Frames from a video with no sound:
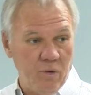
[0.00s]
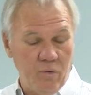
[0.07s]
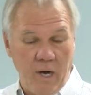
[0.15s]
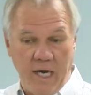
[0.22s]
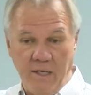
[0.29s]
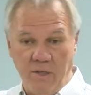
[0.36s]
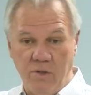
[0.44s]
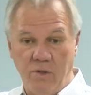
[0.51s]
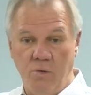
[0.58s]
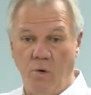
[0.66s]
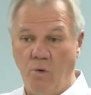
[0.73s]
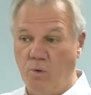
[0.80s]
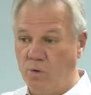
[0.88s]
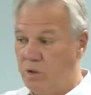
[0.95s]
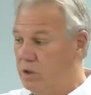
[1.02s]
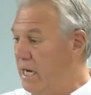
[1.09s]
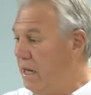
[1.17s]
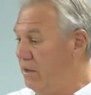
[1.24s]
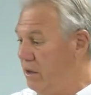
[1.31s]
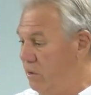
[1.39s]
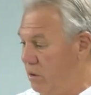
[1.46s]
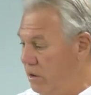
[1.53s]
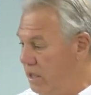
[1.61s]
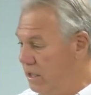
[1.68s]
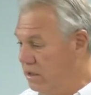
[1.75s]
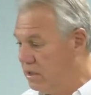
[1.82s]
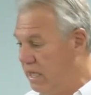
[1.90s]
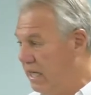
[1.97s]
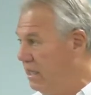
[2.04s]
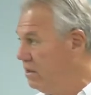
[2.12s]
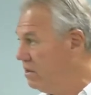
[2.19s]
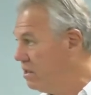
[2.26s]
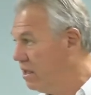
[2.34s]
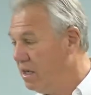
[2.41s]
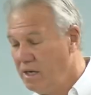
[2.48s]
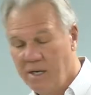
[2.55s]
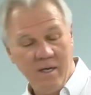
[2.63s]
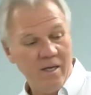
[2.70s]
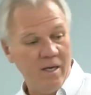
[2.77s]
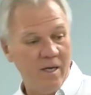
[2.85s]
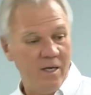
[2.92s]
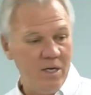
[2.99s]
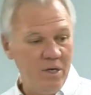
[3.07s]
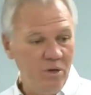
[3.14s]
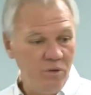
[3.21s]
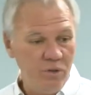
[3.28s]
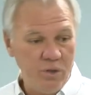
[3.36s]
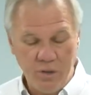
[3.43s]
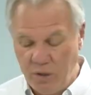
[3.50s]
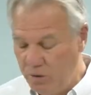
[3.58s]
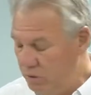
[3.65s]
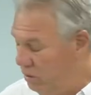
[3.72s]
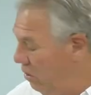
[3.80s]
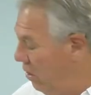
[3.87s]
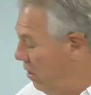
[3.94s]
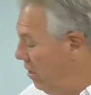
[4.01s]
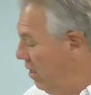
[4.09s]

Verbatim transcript: are still writing the scrolls, is out there where the Essenes uh, used to